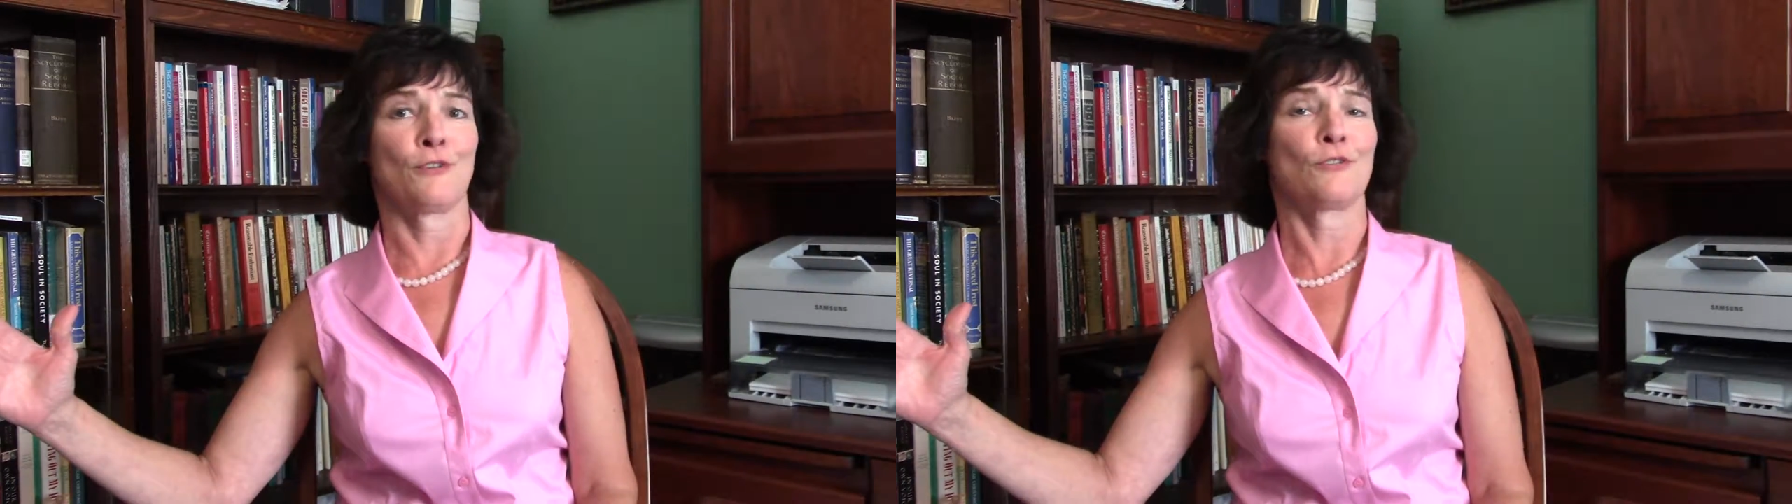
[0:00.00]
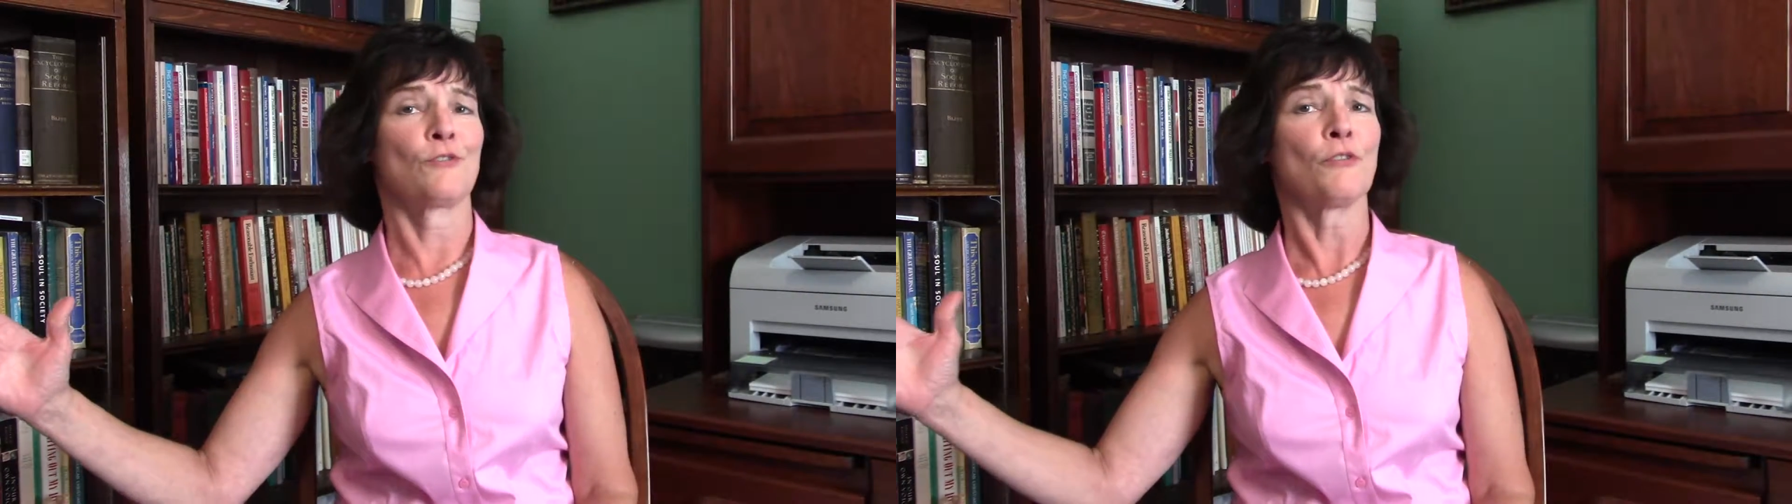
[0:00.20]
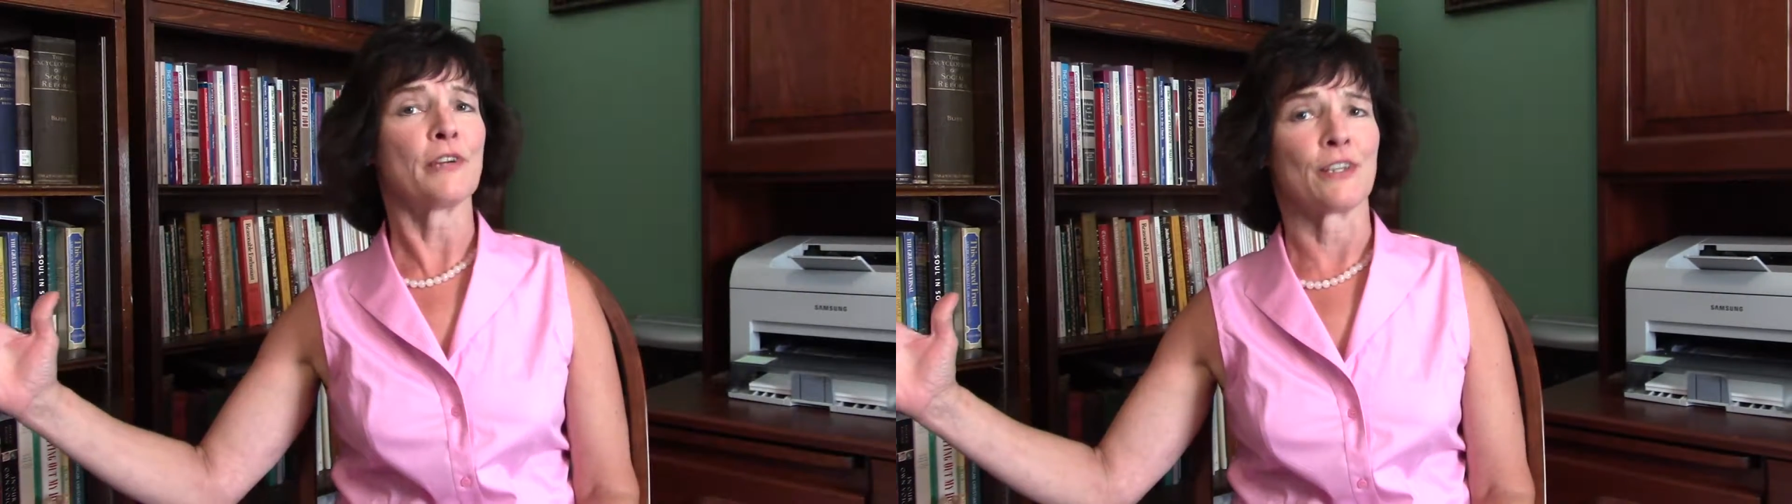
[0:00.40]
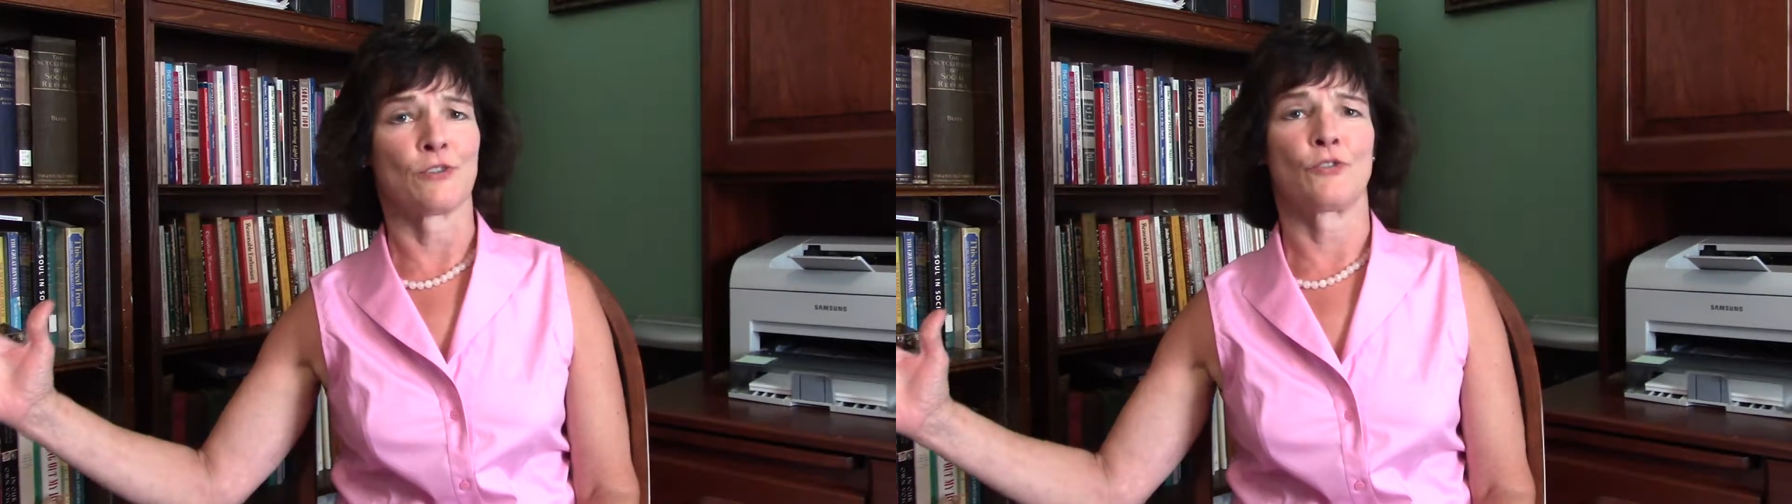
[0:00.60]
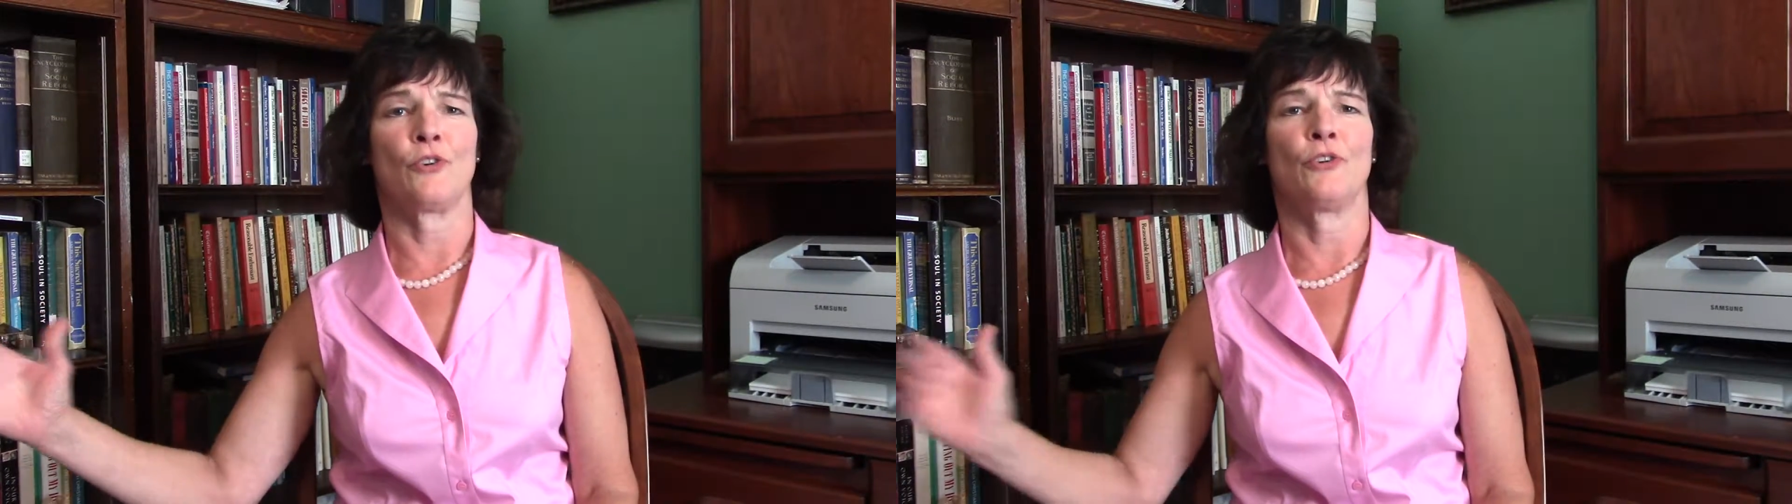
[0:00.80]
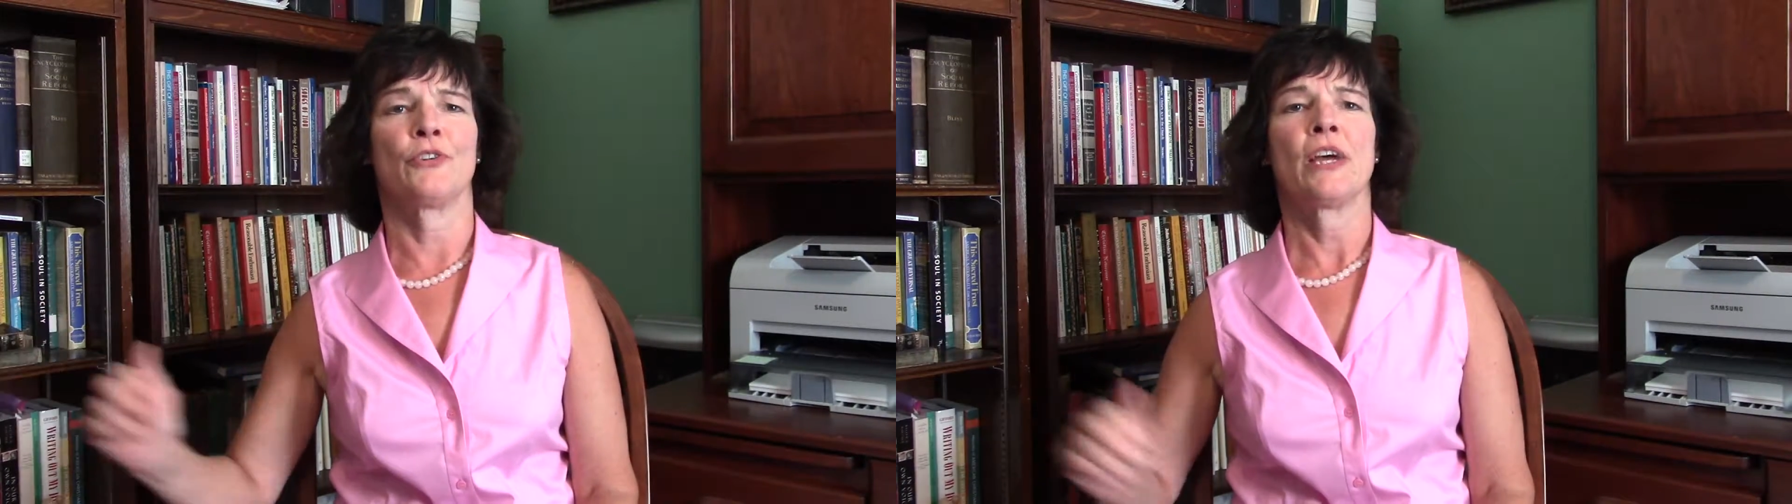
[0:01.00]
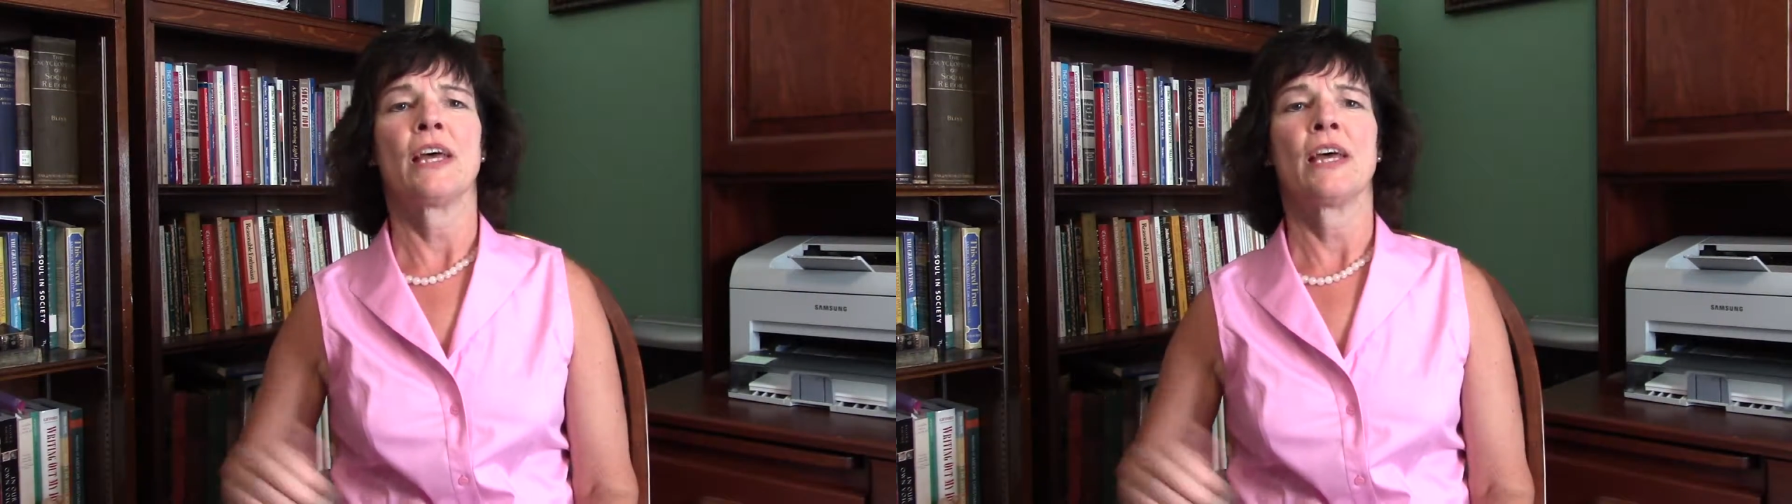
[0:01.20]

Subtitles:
story is told.